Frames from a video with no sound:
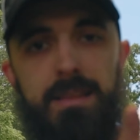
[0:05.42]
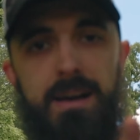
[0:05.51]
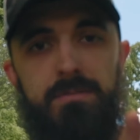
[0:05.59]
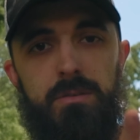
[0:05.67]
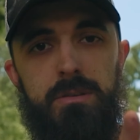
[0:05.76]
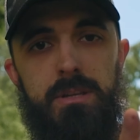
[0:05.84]

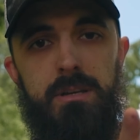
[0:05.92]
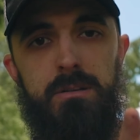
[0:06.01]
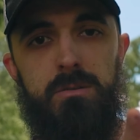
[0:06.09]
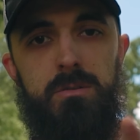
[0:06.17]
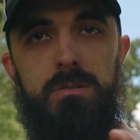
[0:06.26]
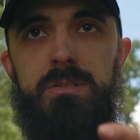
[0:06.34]
Life on the
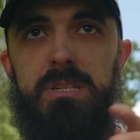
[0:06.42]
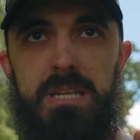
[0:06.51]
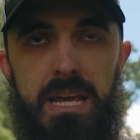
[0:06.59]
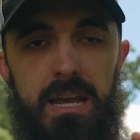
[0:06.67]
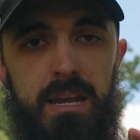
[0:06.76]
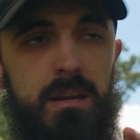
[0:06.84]
Hill.
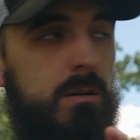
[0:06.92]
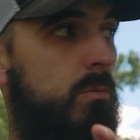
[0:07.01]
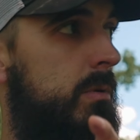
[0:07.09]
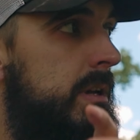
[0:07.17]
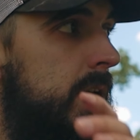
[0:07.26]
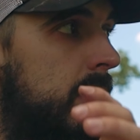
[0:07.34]
Today
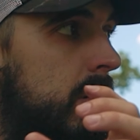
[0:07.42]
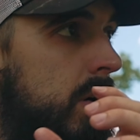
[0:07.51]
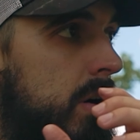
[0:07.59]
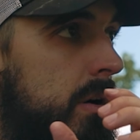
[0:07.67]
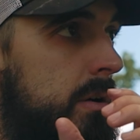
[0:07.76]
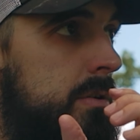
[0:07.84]
we
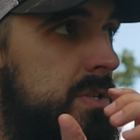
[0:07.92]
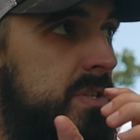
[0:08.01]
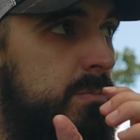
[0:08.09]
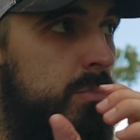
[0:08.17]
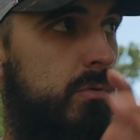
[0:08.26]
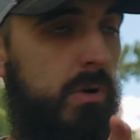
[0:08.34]
are
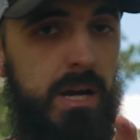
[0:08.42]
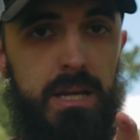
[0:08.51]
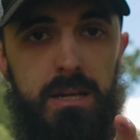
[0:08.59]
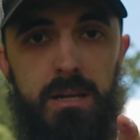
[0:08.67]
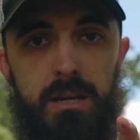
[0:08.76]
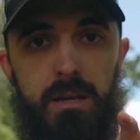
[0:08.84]

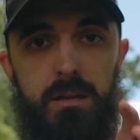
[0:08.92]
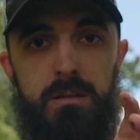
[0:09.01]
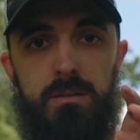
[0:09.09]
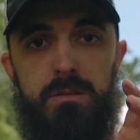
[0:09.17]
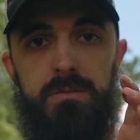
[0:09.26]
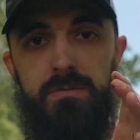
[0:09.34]
spraying
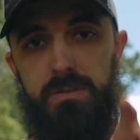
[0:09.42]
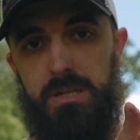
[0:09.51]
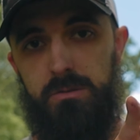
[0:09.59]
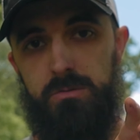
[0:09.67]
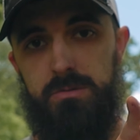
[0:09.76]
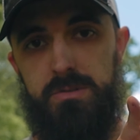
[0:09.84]
the
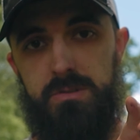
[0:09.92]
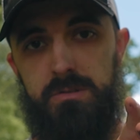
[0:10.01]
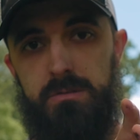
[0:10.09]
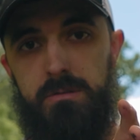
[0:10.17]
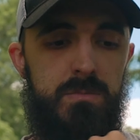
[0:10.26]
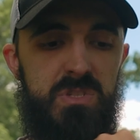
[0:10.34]
fields,
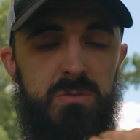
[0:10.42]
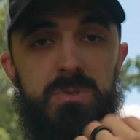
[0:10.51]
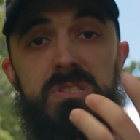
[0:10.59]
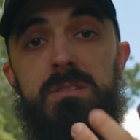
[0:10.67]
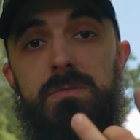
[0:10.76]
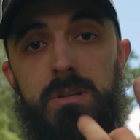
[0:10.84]

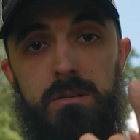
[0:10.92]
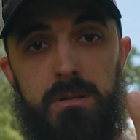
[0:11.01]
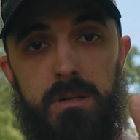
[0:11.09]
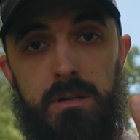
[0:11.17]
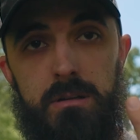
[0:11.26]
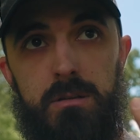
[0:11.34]

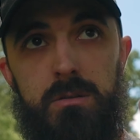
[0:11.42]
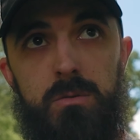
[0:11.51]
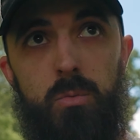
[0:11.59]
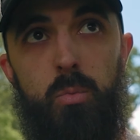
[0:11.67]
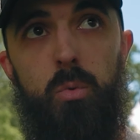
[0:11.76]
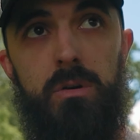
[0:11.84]
specifically
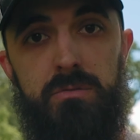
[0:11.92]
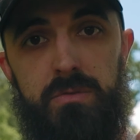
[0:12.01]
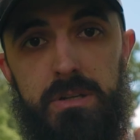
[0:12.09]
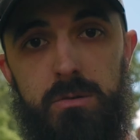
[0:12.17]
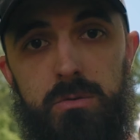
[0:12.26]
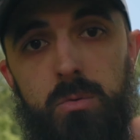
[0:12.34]
one
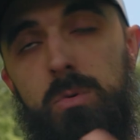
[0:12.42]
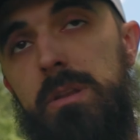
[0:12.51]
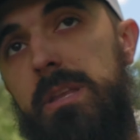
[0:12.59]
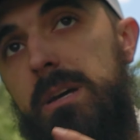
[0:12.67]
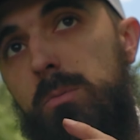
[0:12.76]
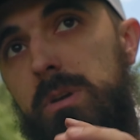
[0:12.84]
field, the
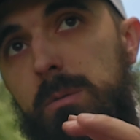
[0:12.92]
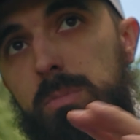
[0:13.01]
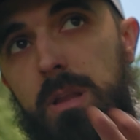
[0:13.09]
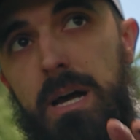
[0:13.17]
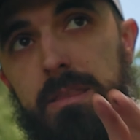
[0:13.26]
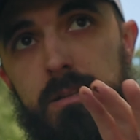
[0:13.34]
one that we
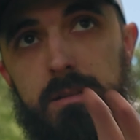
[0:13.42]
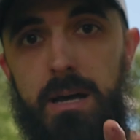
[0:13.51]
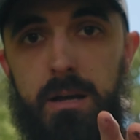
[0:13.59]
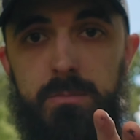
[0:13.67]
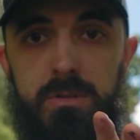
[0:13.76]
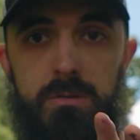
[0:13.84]
applied the
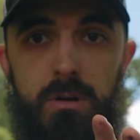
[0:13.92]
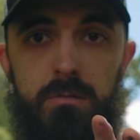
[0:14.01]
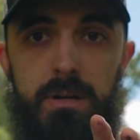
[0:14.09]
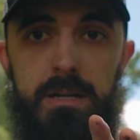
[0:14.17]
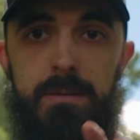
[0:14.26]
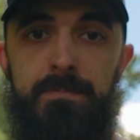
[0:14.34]
lime to
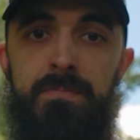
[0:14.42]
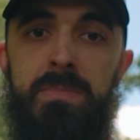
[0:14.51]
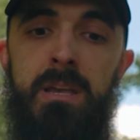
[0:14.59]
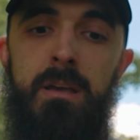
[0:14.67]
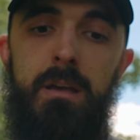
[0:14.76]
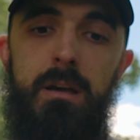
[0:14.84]
already.
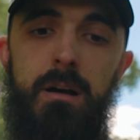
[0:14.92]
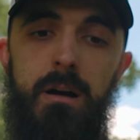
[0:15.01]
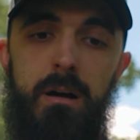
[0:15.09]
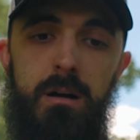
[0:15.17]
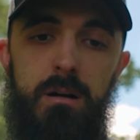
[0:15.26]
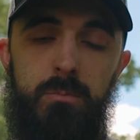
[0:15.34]

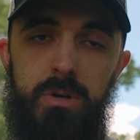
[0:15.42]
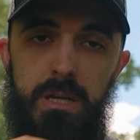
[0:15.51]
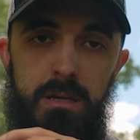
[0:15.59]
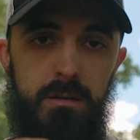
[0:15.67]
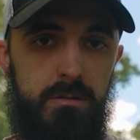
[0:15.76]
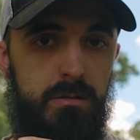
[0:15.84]
I'm going
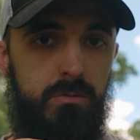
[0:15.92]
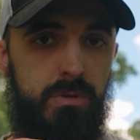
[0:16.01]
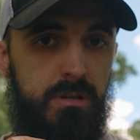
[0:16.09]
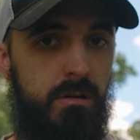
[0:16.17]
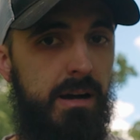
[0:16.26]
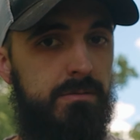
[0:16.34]
to kill it
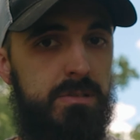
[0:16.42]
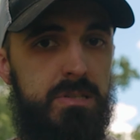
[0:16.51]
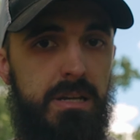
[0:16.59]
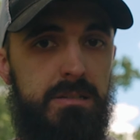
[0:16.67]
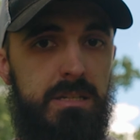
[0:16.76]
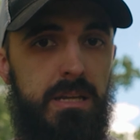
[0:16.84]
with
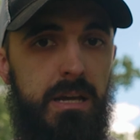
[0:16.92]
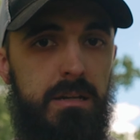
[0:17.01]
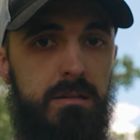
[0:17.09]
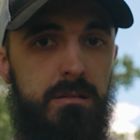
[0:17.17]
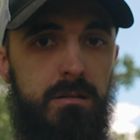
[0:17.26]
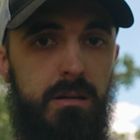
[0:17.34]
glyphosate today
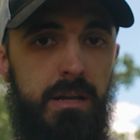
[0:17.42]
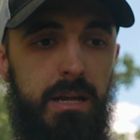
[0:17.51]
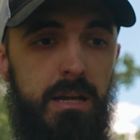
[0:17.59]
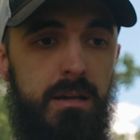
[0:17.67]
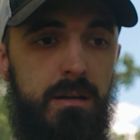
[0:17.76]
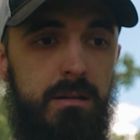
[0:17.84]

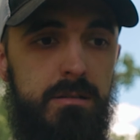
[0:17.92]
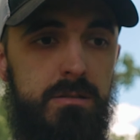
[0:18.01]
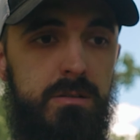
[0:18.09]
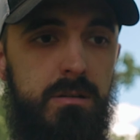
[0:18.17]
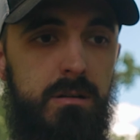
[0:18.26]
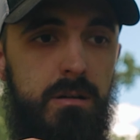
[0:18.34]

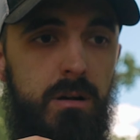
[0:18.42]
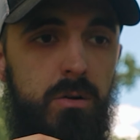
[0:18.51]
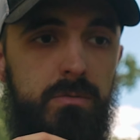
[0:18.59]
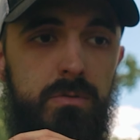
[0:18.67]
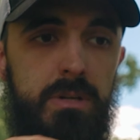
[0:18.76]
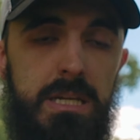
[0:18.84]
and
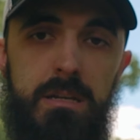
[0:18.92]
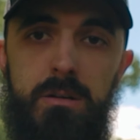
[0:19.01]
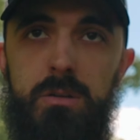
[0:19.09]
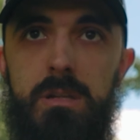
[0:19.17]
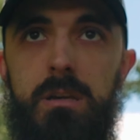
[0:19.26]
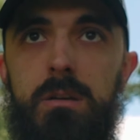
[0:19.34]
hopefully get a
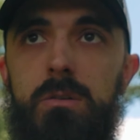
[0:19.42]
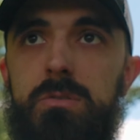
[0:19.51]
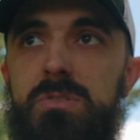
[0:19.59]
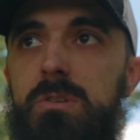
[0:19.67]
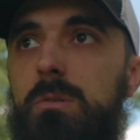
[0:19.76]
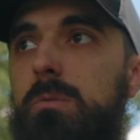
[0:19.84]
good kill
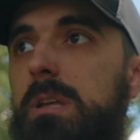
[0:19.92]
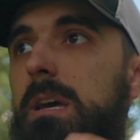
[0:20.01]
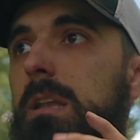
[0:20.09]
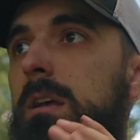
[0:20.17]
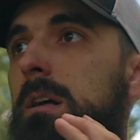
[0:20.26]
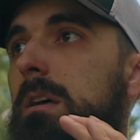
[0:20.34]
so that